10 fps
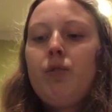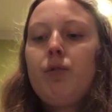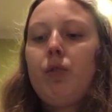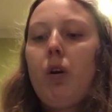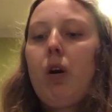
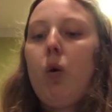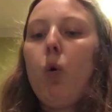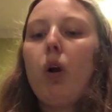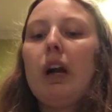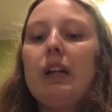For
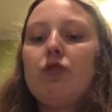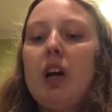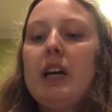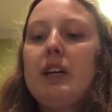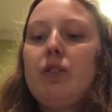orange,
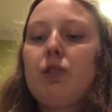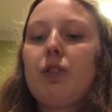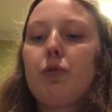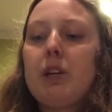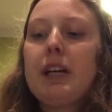I had to use
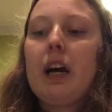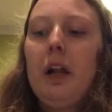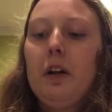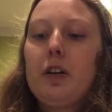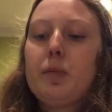3
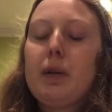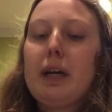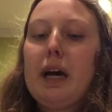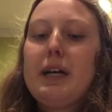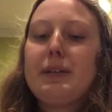colors
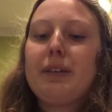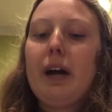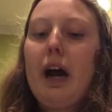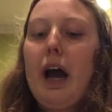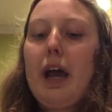because
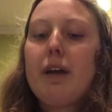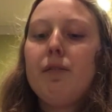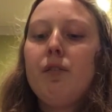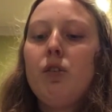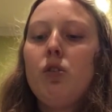I
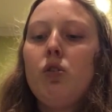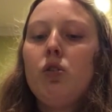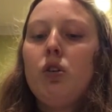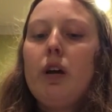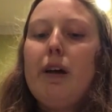
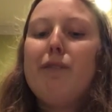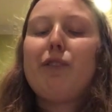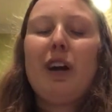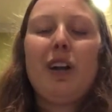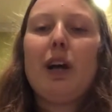am
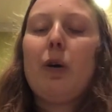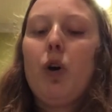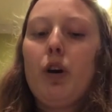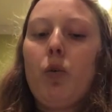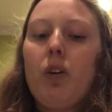very low
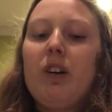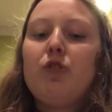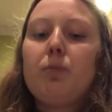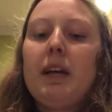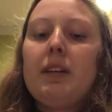on
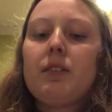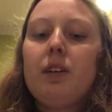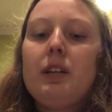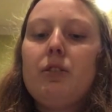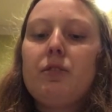orange paint, so
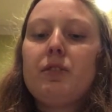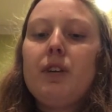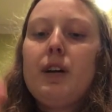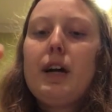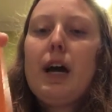I used
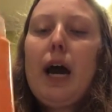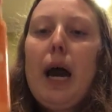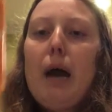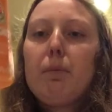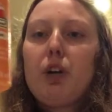
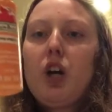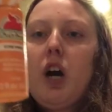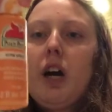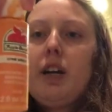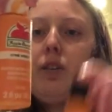
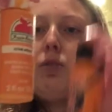apricot,